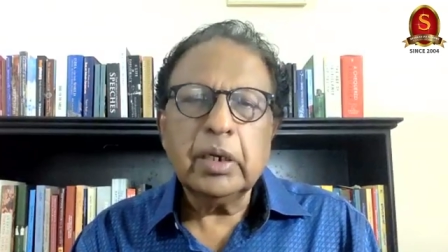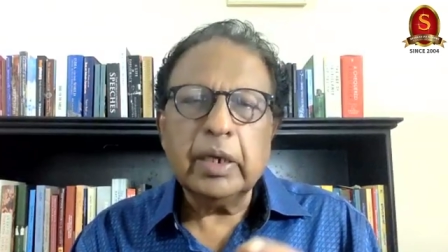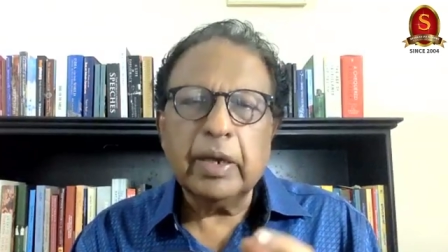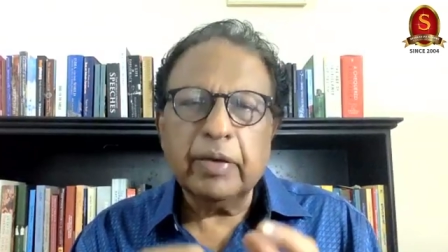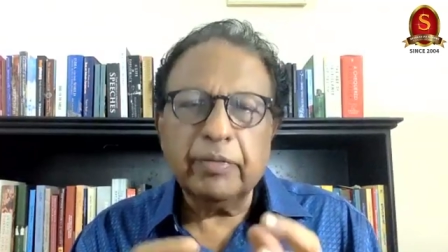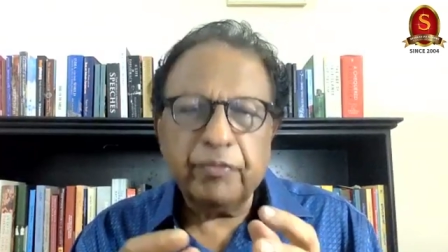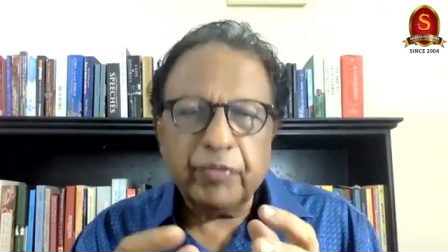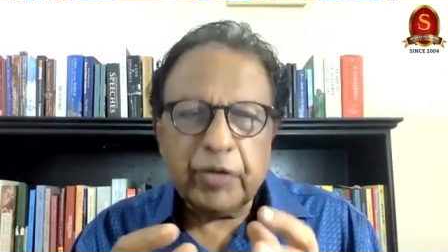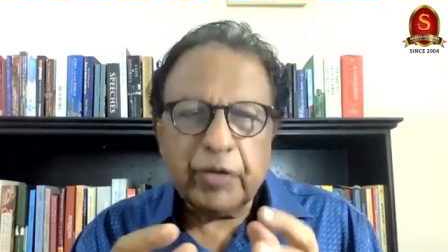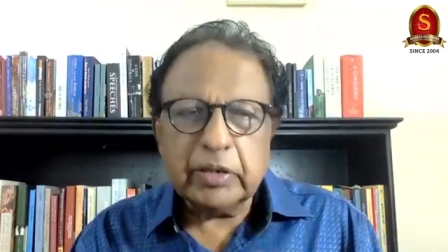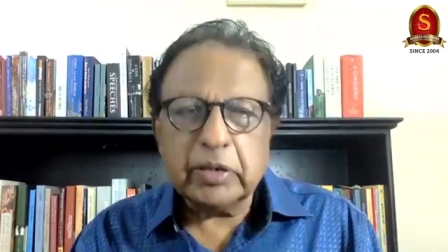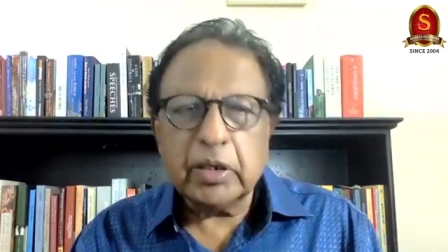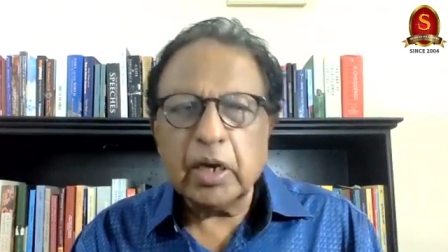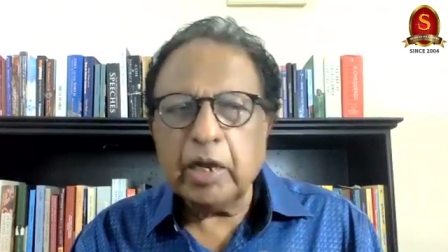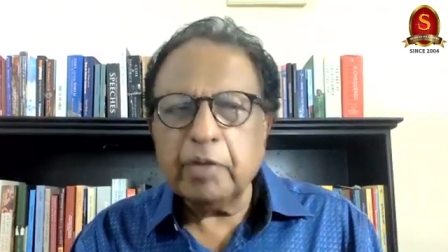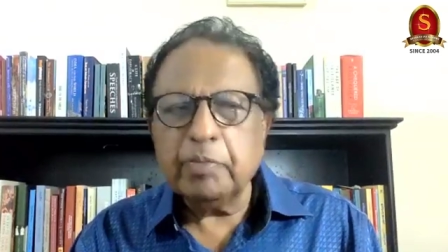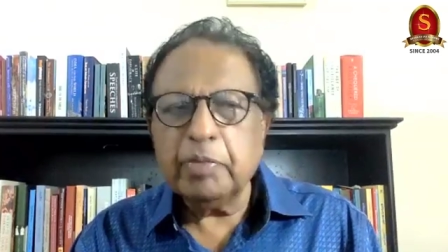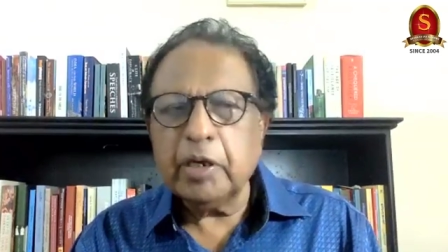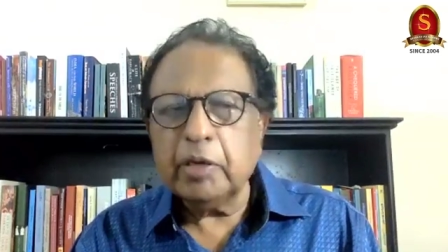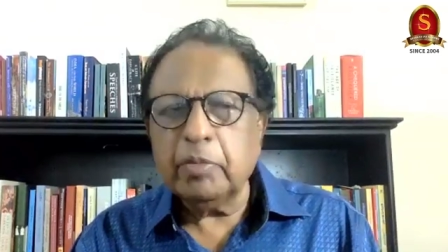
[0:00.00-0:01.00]
every
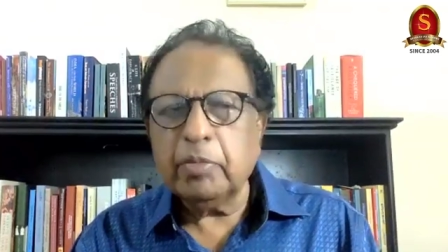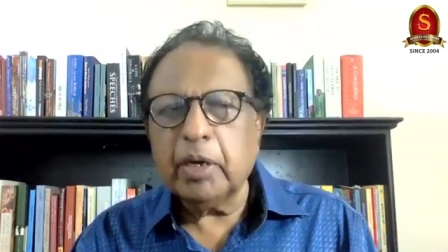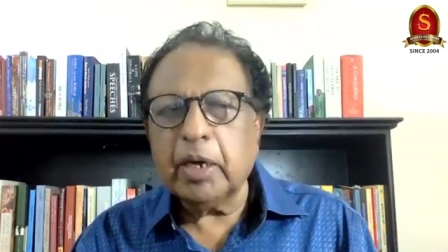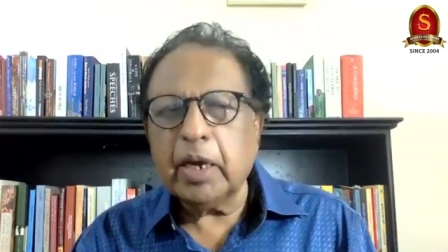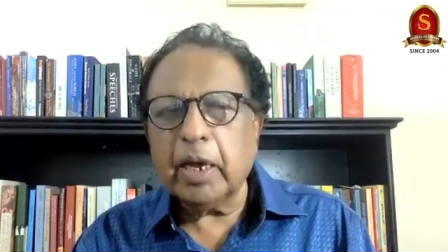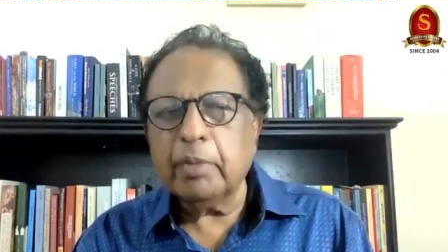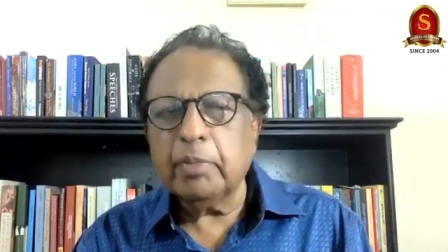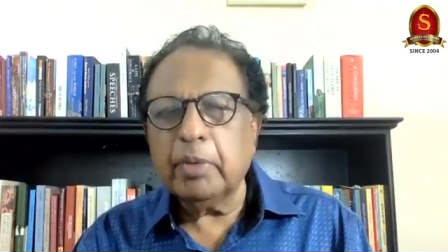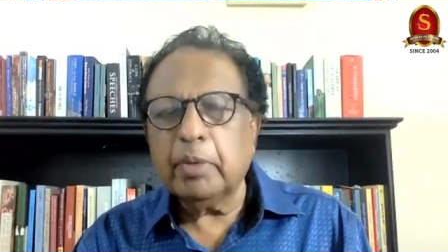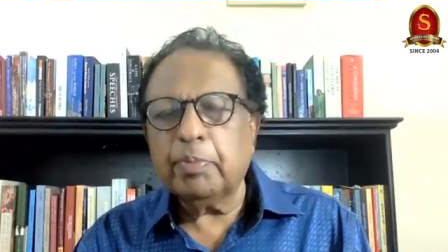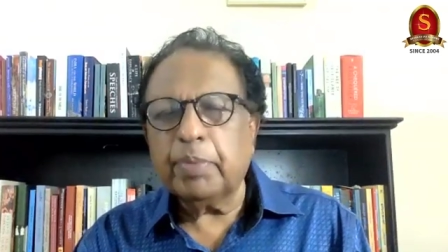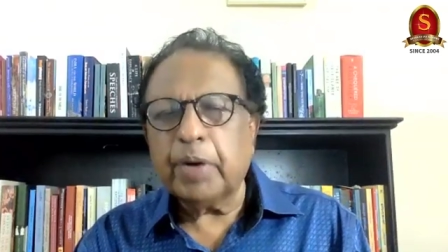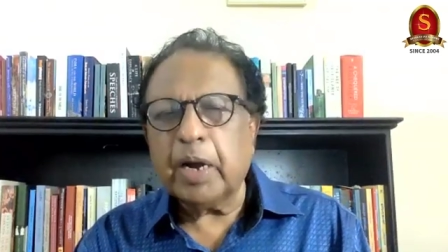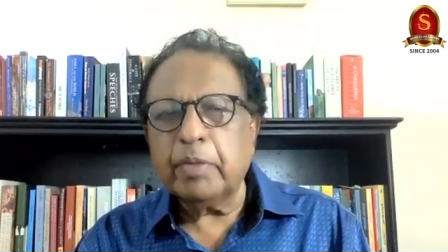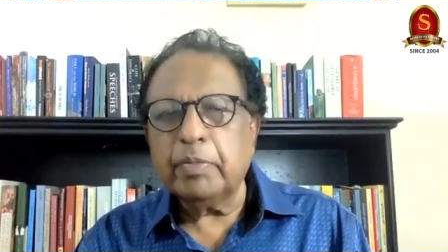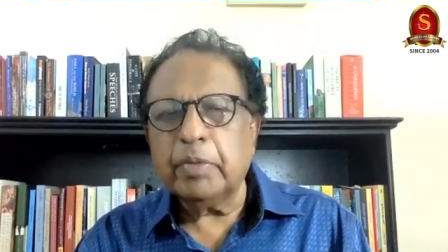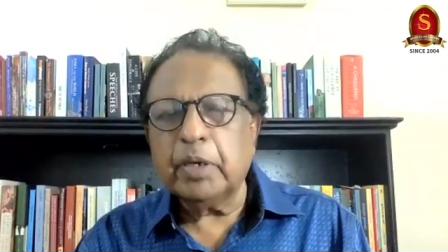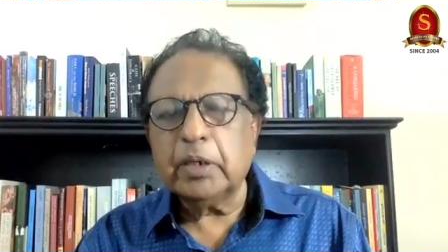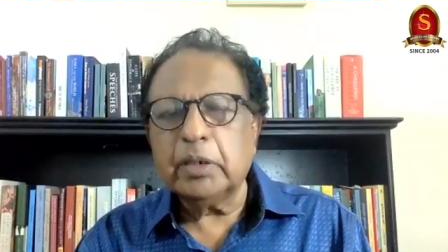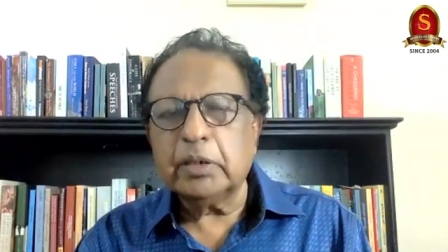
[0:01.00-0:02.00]
time he became a
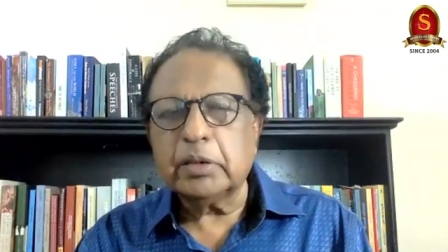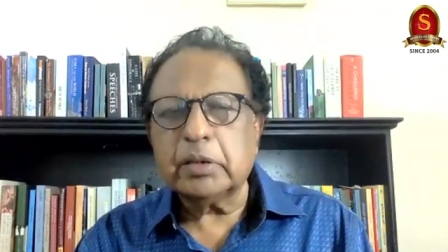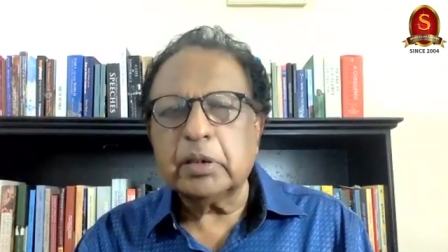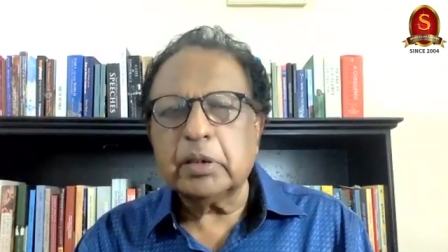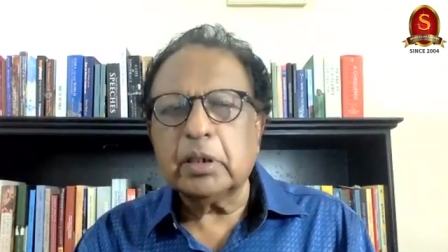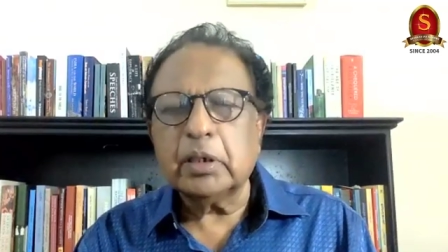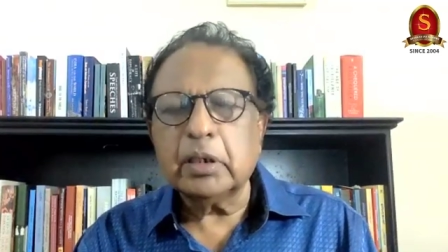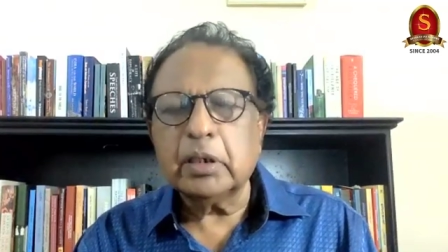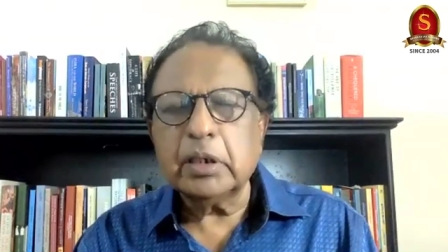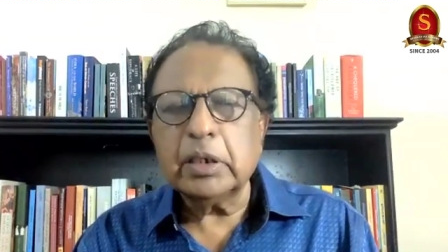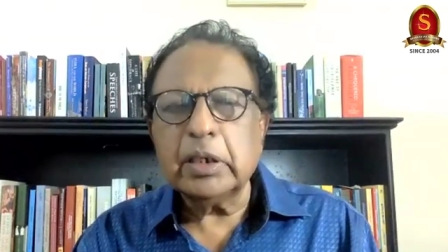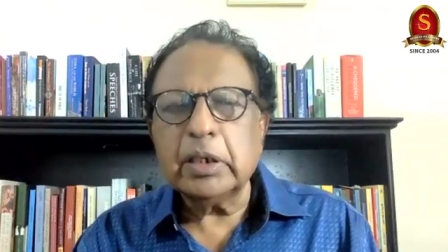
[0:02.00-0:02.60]
prime minister,